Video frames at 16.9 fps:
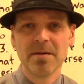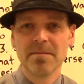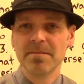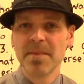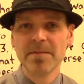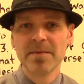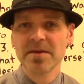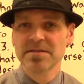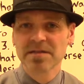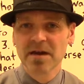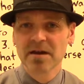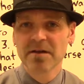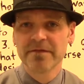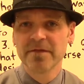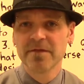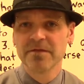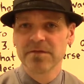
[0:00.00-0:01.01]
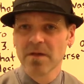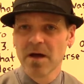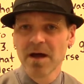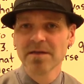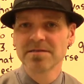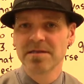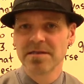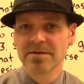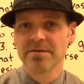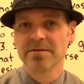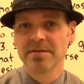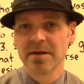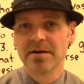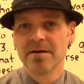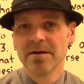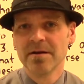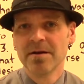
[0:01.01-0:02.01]
Maybe it's got a few flaws here and
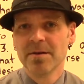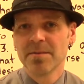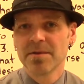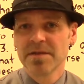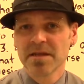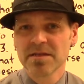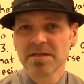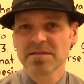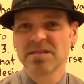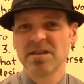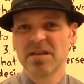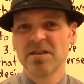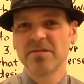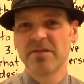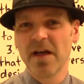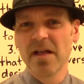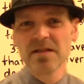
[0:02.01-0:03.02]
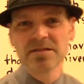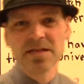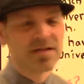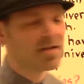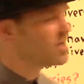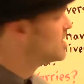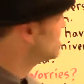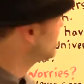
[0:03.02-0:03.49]
there, but that doesn't invalidate again